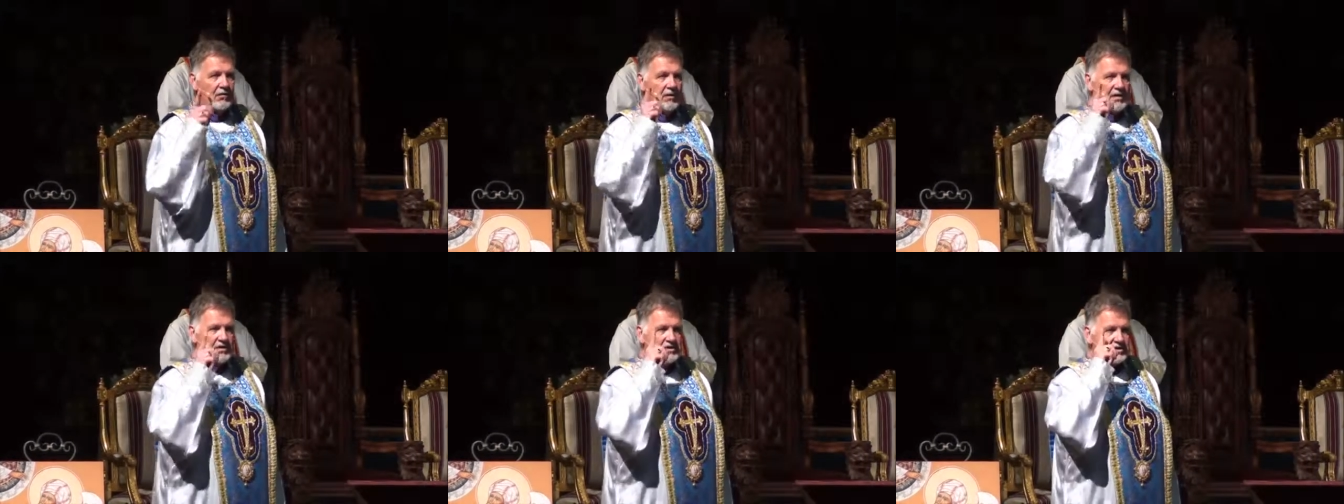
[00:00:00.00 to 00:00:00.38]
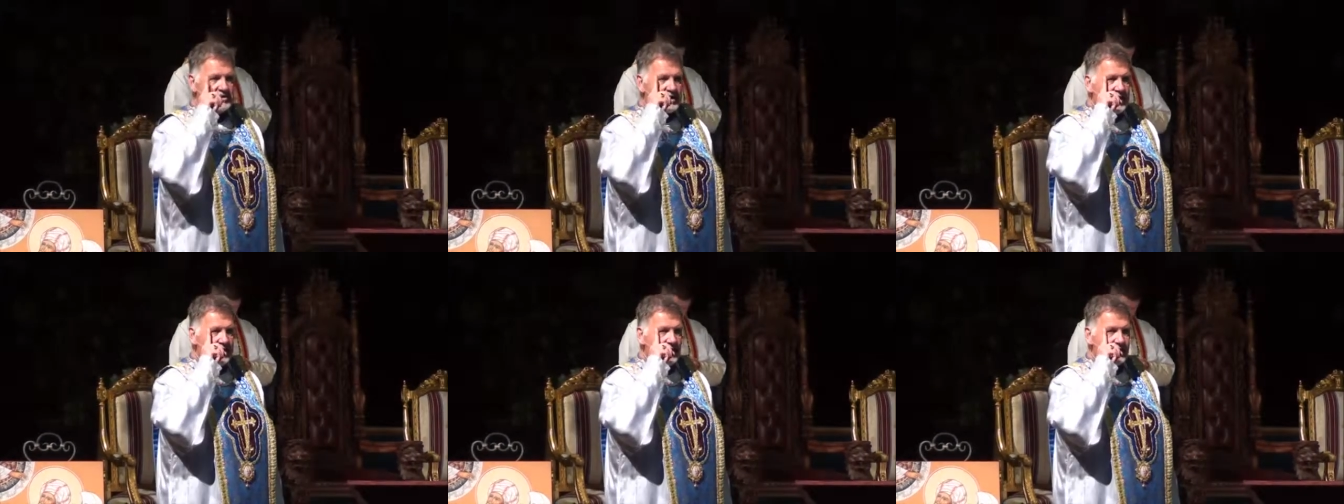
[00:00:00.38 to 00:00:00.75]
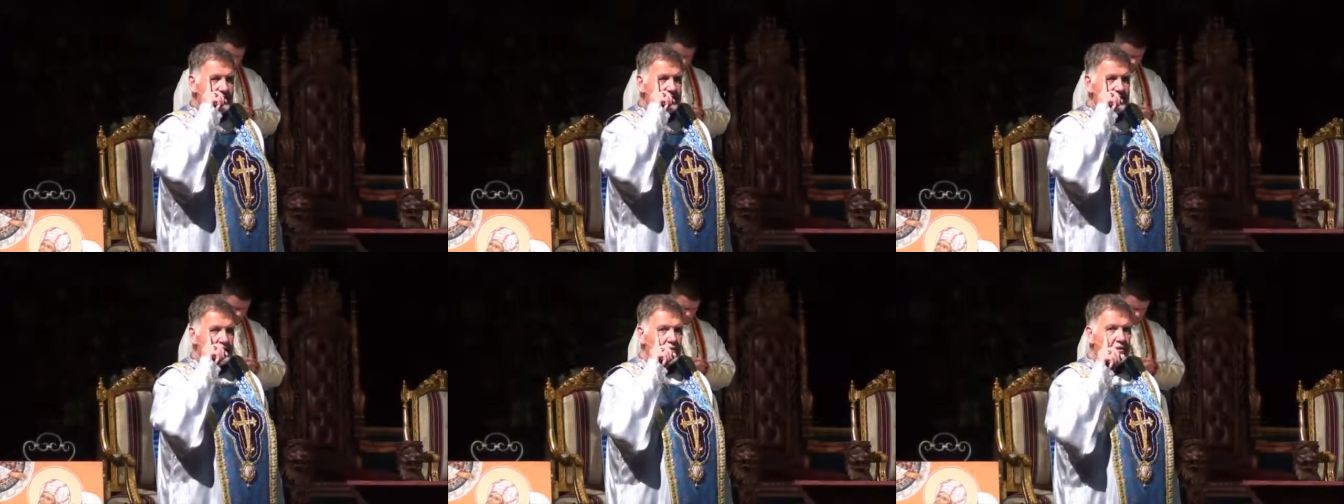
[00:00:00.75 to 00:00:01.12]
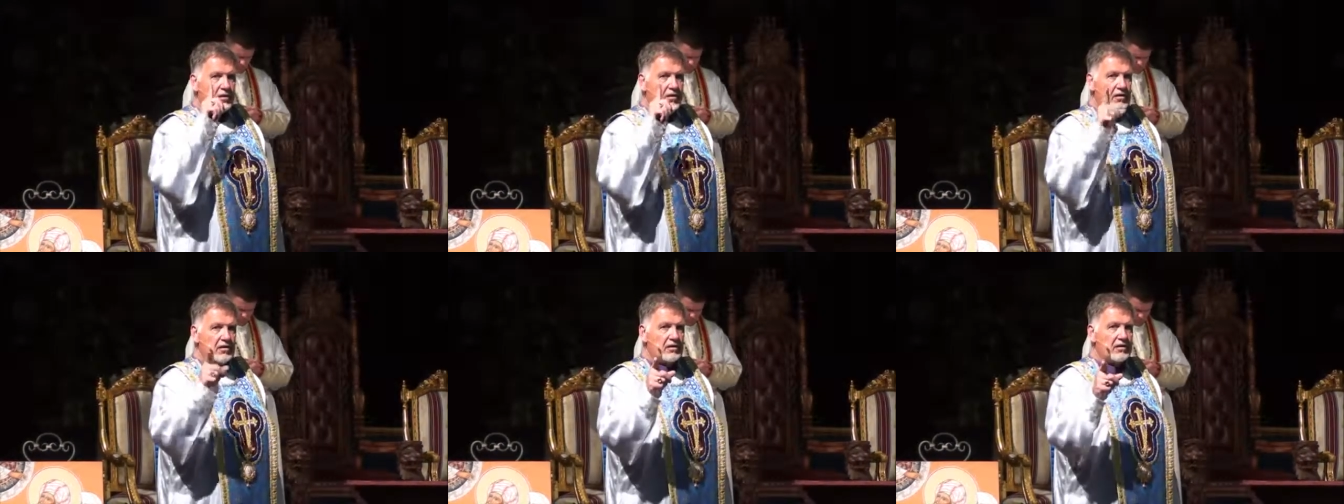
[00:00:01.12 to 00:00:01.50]
which tells the
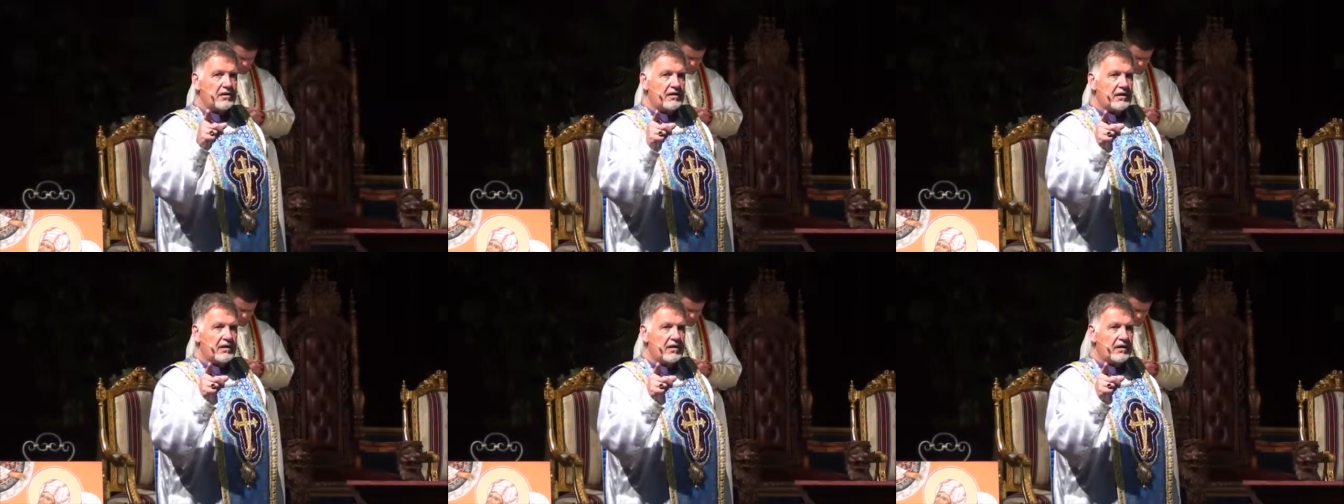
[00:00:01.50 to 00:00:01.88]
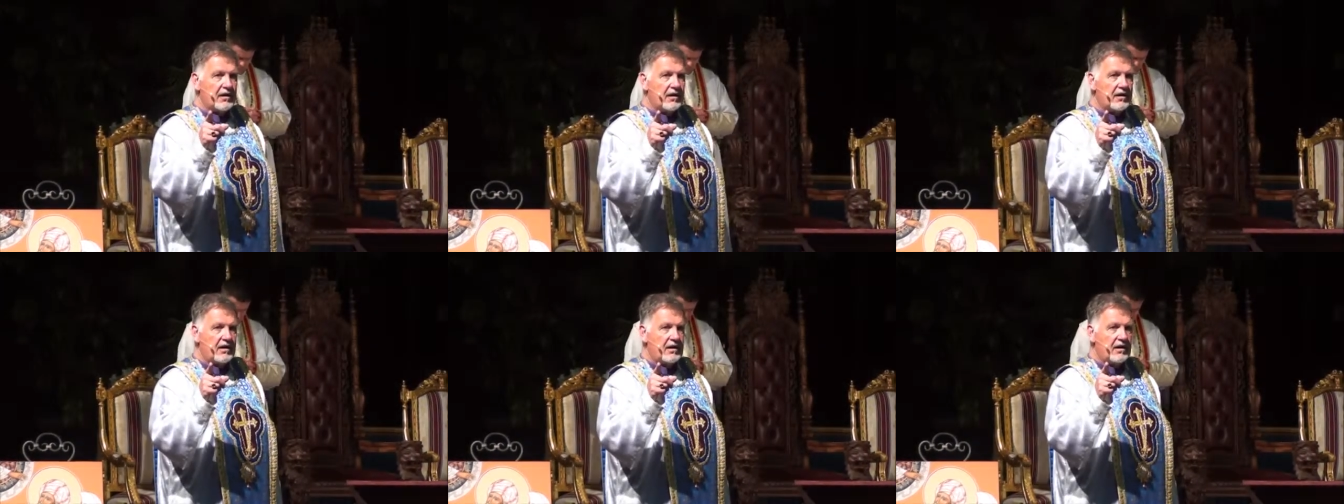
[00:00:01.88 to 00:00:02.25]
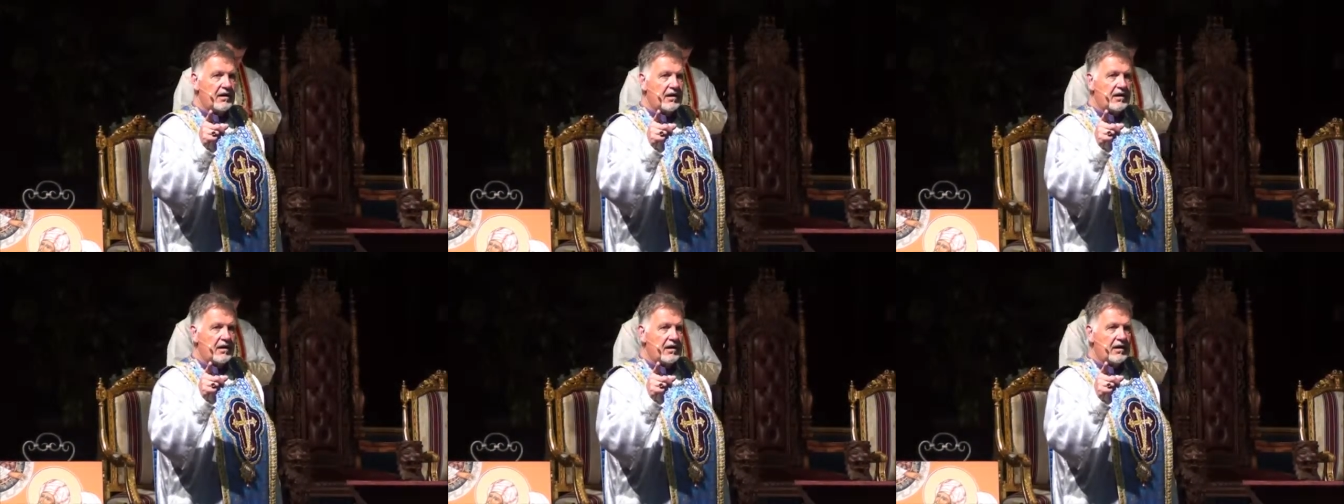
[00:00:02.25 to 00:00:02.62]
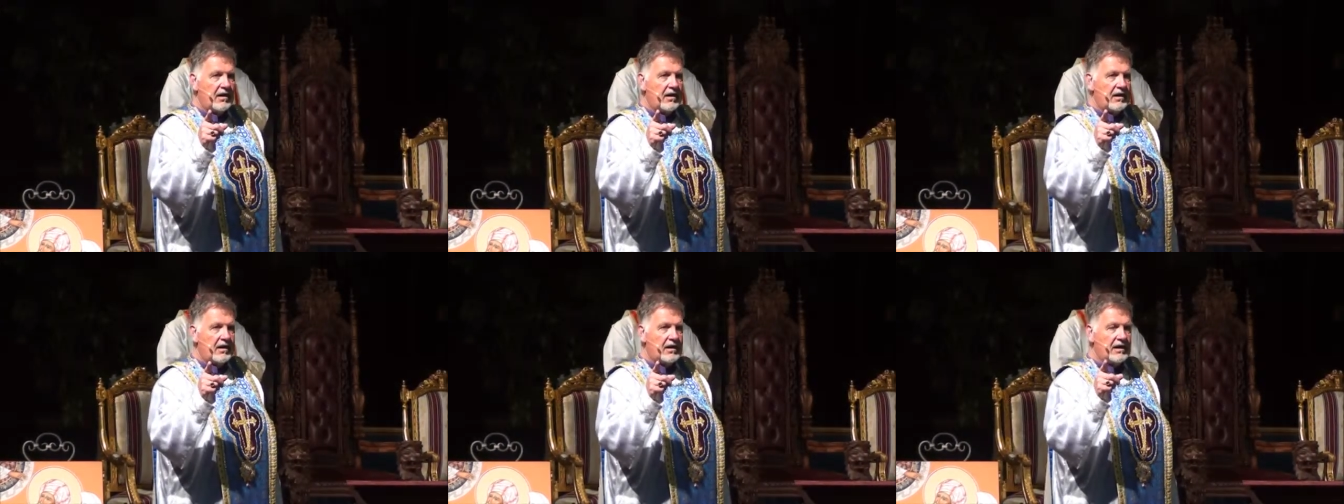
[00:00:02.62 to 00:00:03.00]
world
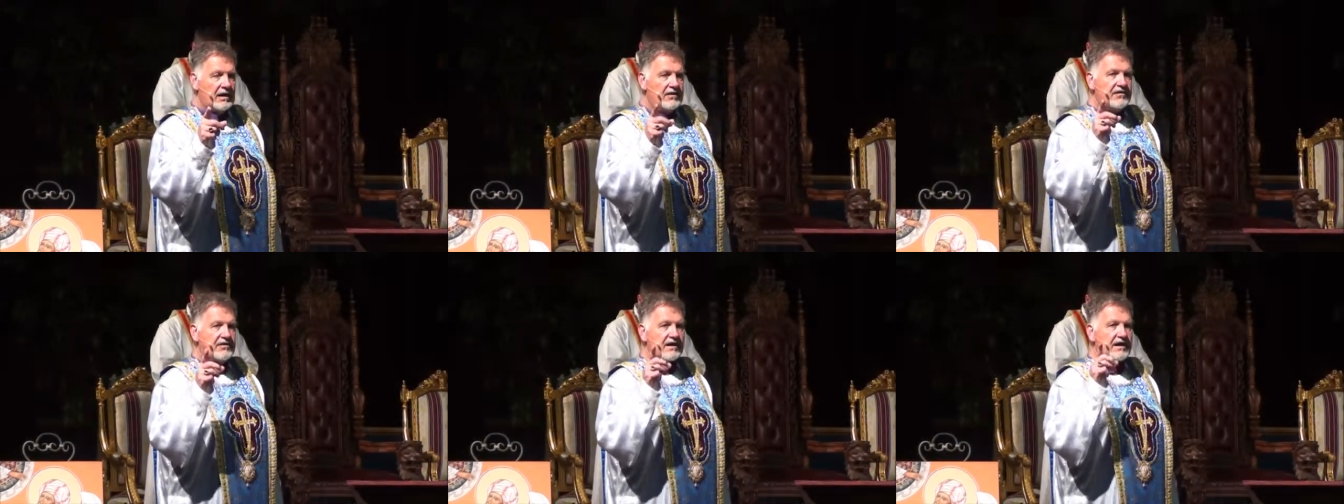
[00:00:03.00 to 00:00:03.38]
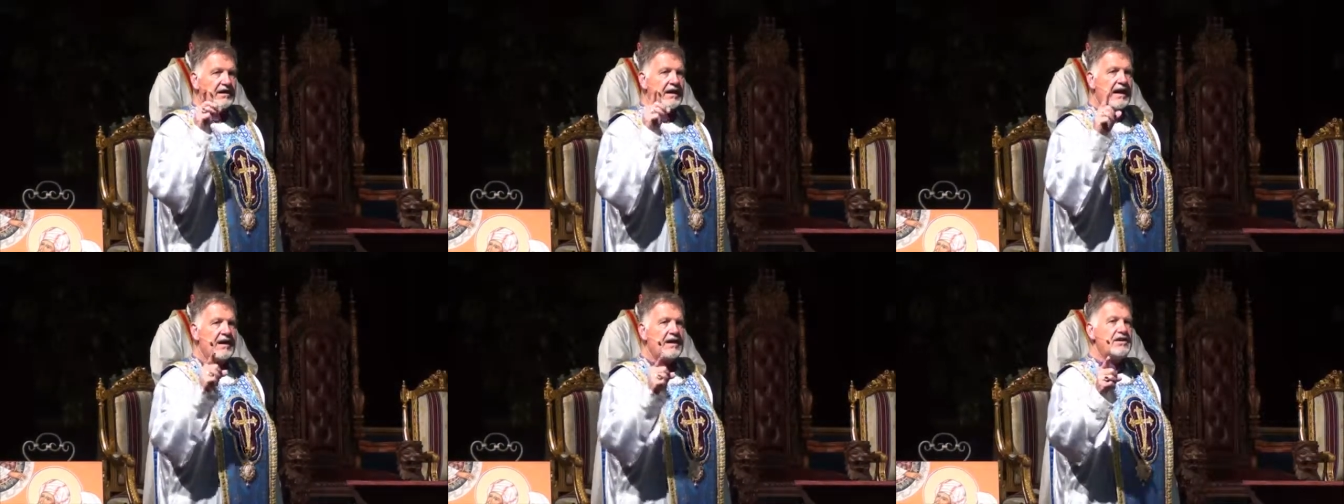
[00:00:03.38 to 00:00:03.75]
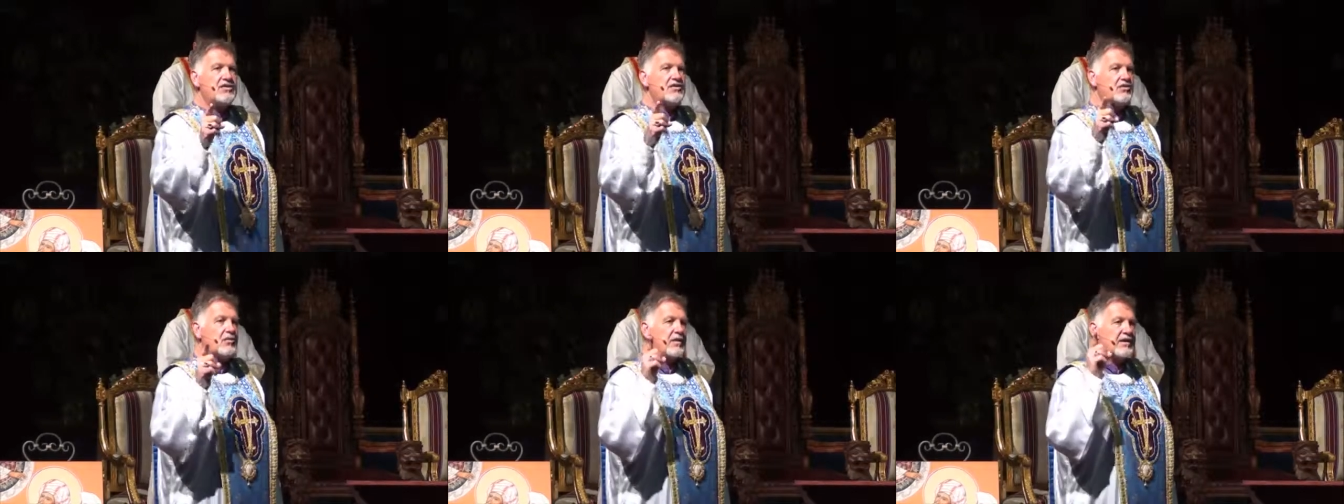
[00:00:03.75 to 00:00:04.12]
he's engaged